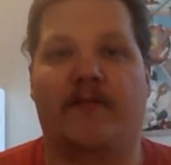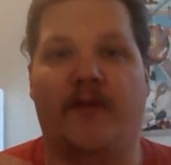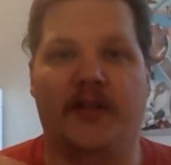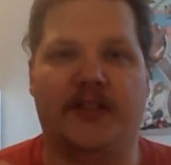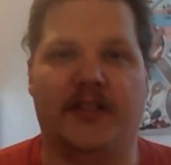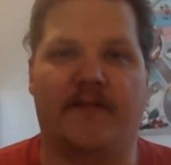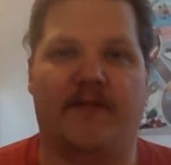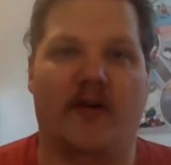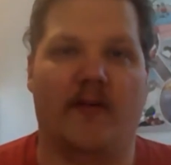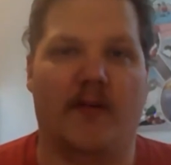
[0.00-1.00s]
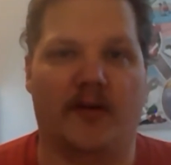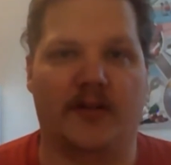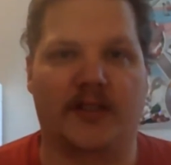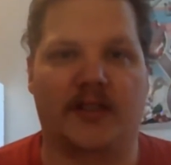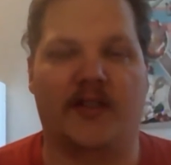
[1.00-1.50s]
First and
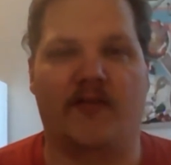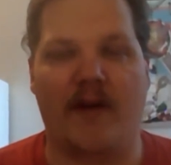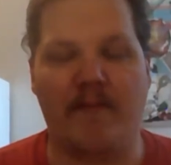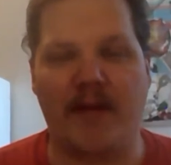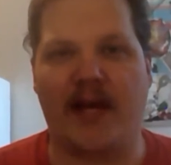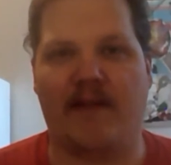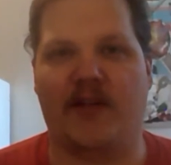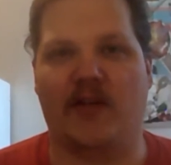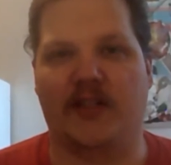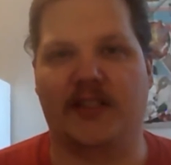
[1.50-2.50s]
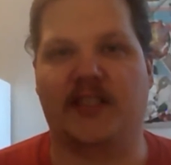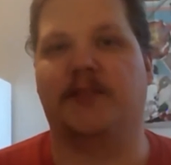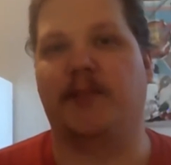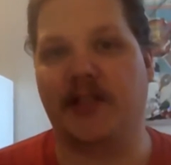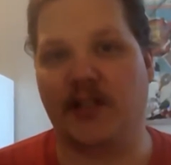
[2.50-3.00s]
foremost, you may have noticed,
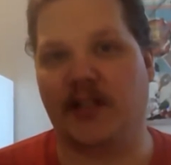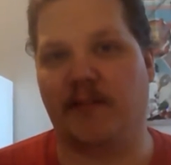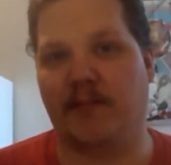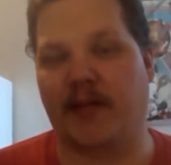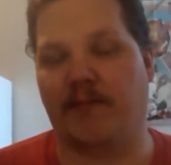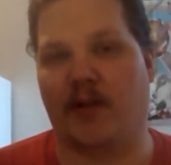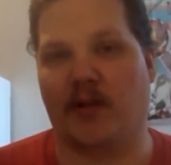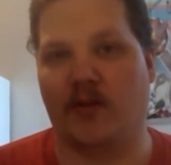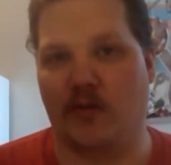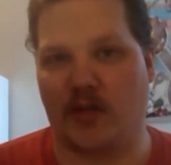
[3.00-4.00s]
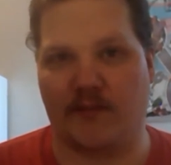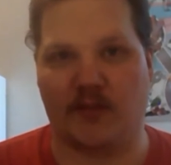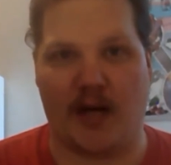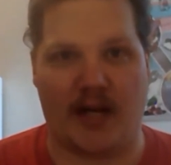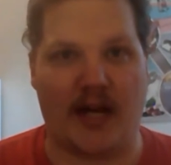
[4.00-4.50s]
especially the people who come
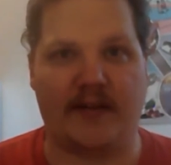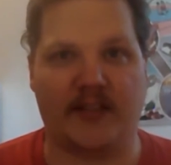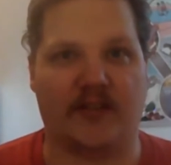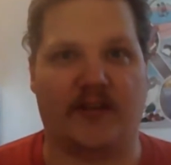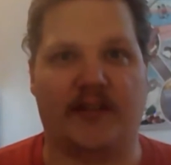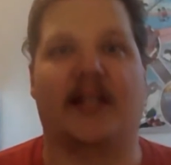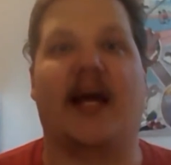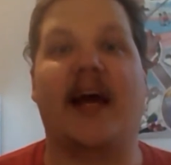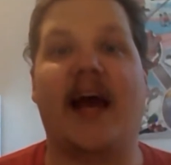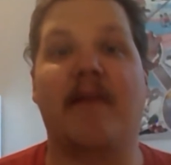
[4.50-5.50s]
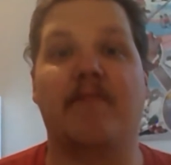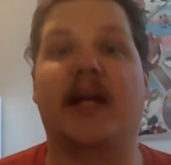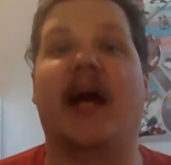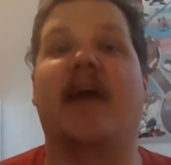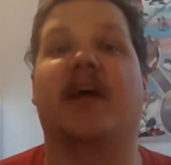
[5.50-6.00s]
to my live streams, that I have
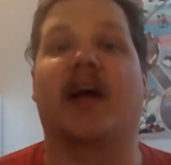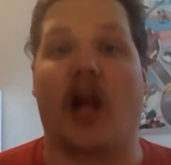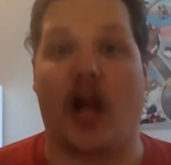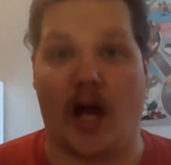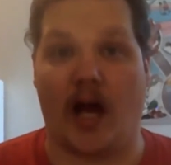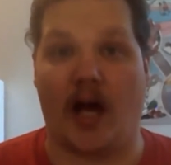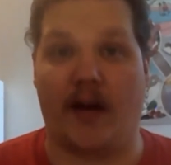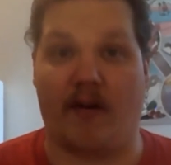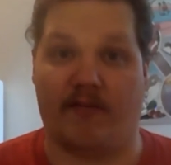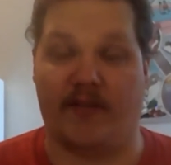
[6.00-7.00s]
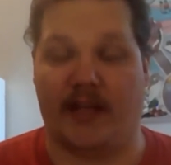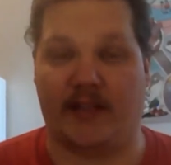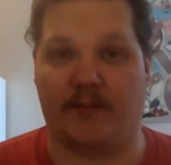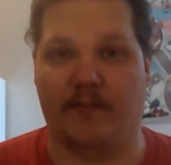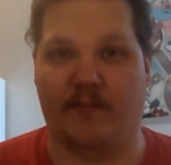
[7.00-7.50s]
been having a lot of
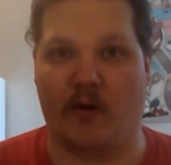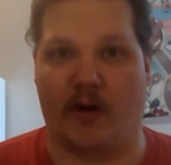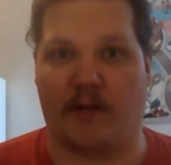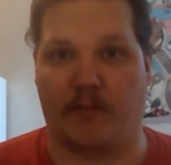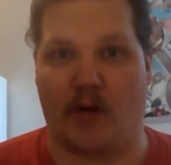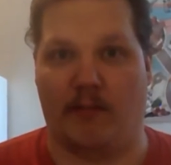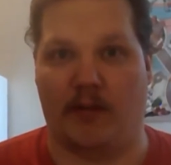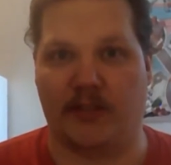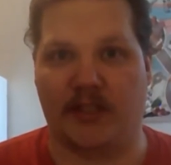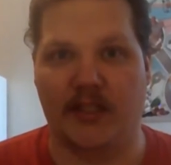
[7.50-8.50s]
network problems.